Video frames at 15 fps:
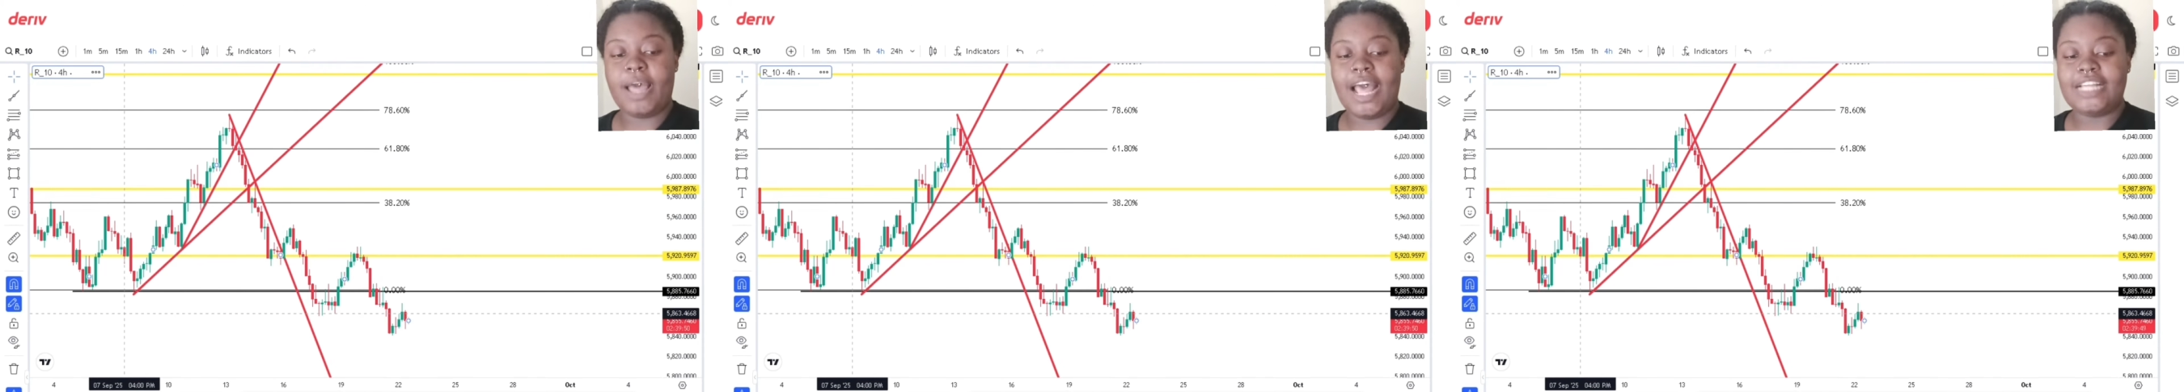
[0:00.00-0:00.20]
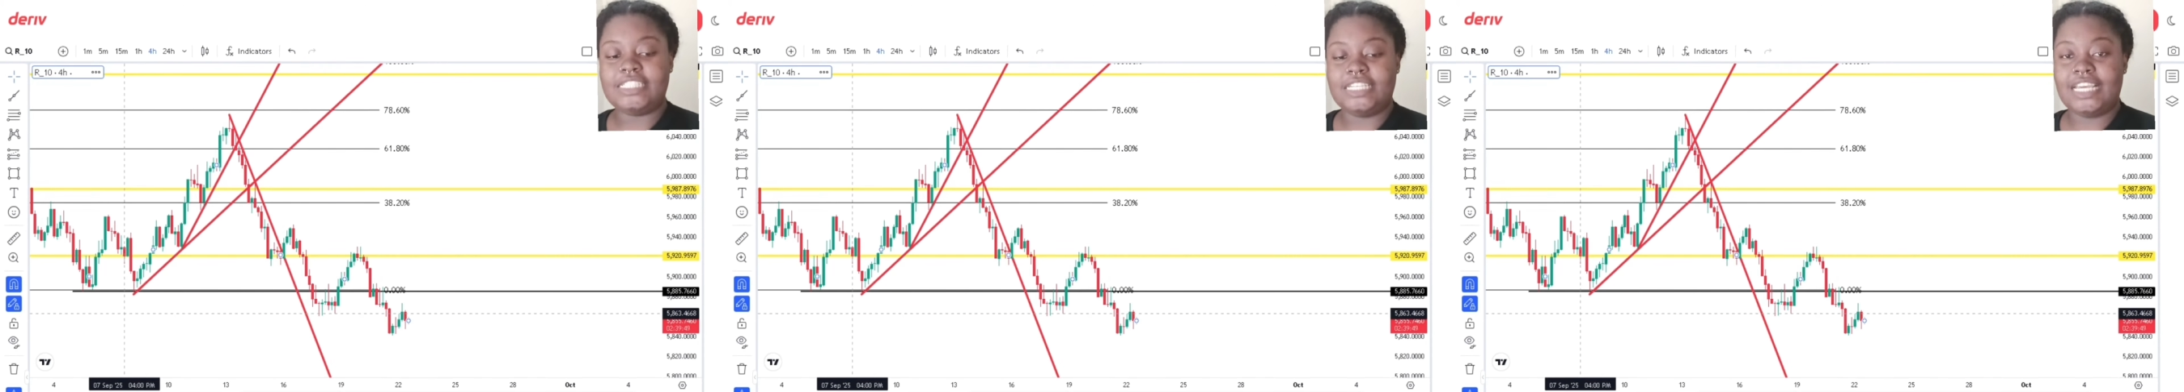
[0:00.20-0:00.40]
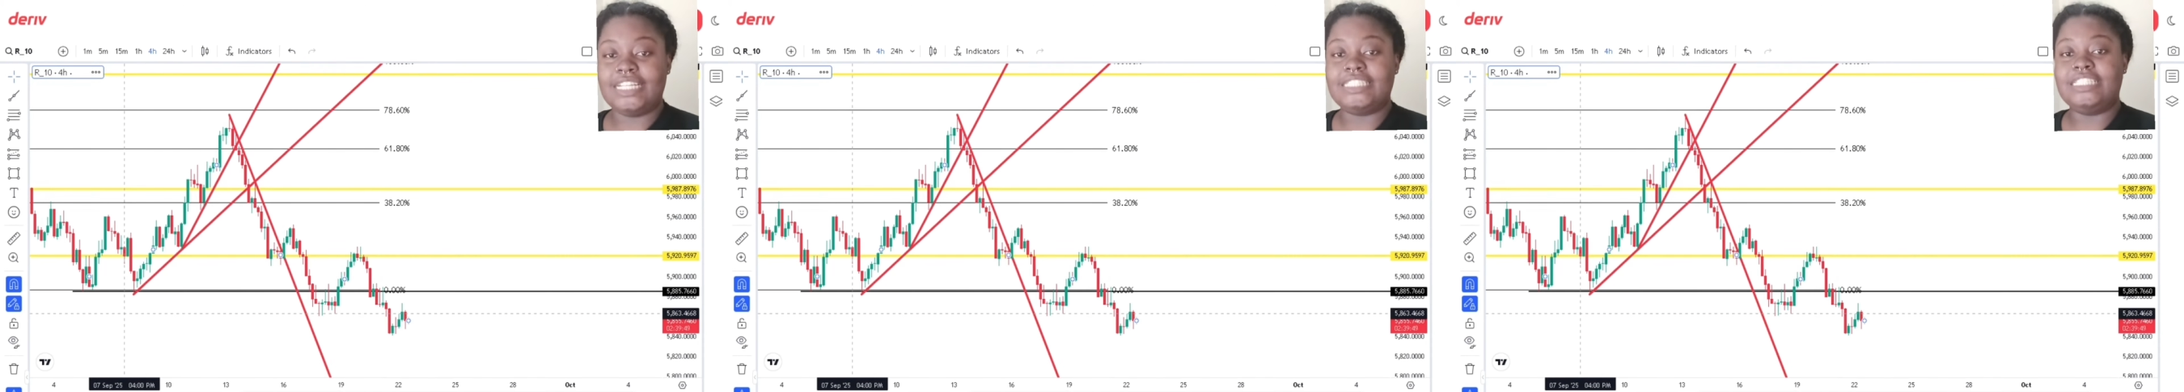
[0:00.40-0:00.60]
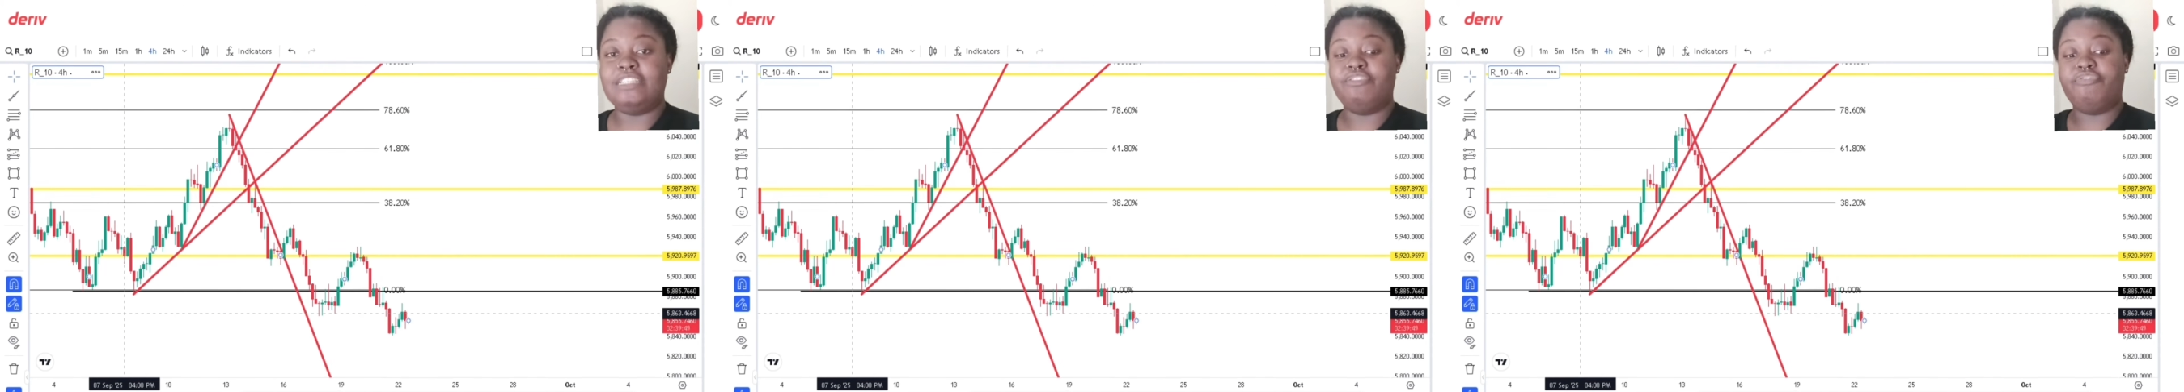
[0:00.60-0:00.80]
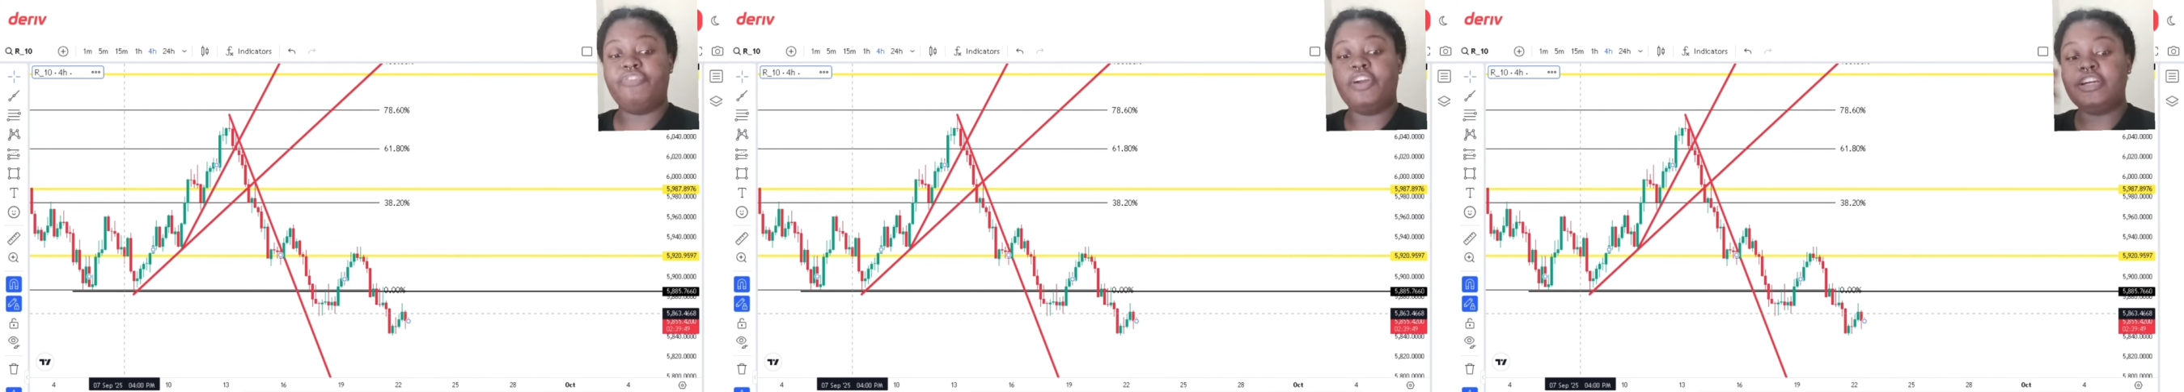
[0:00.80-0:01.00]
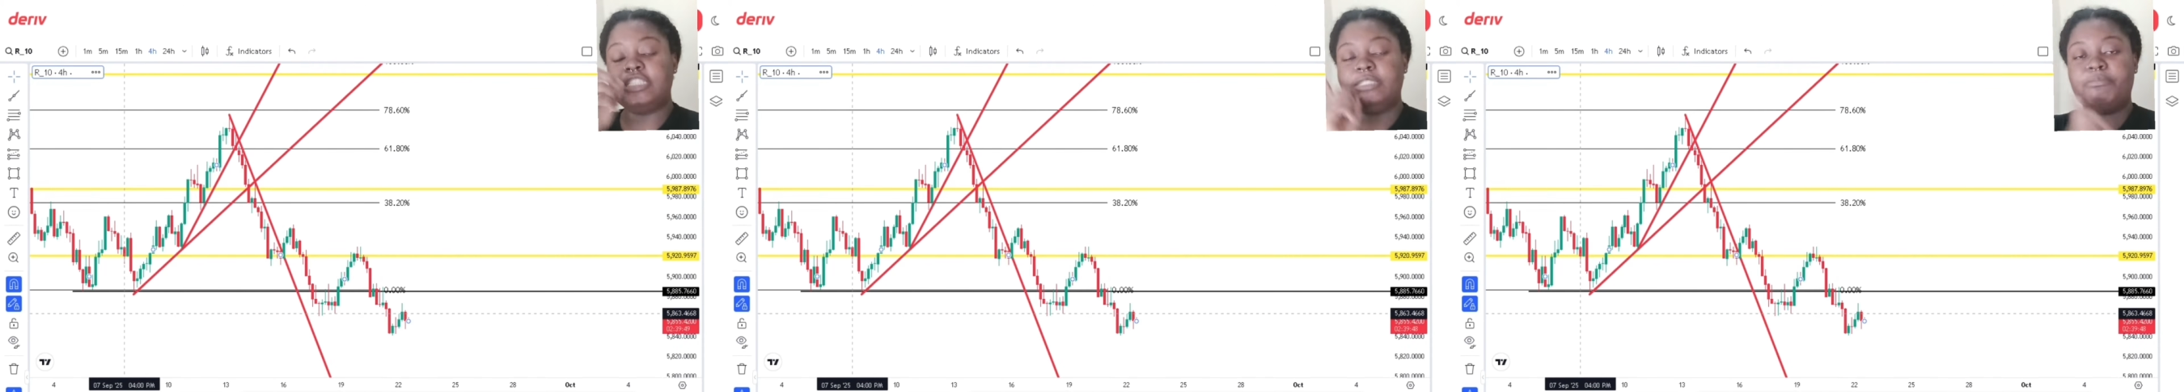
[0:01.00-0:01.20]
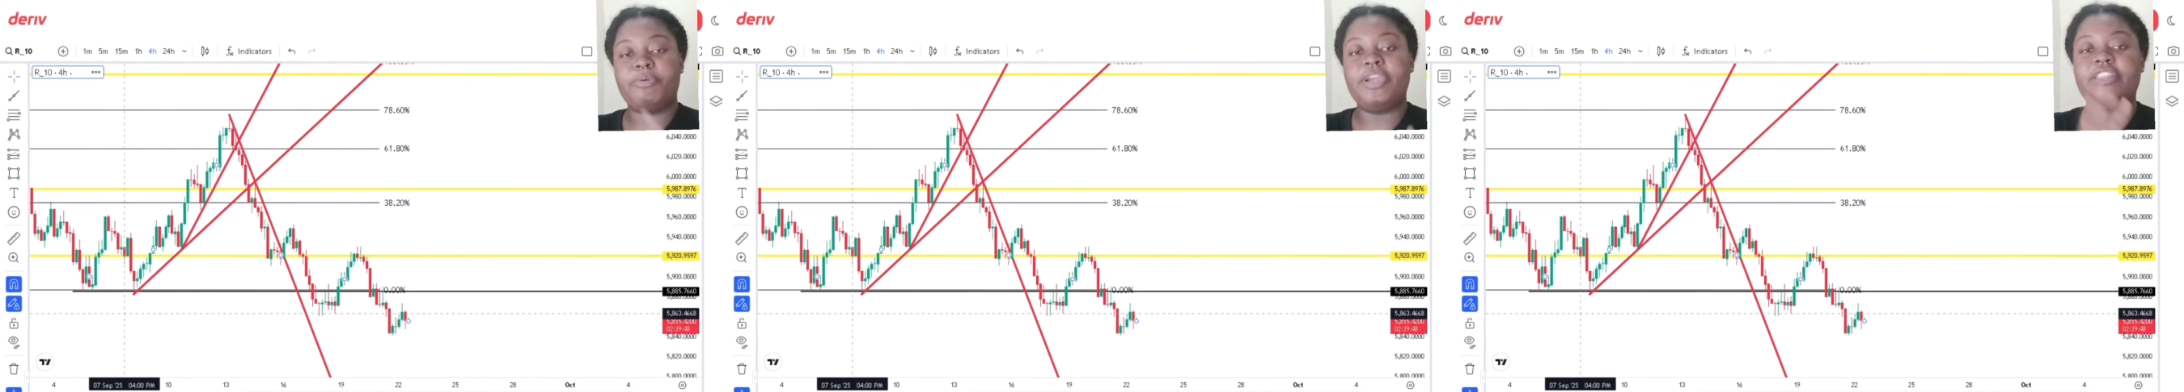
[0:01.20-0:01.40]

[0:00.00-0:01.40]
as you can see, the first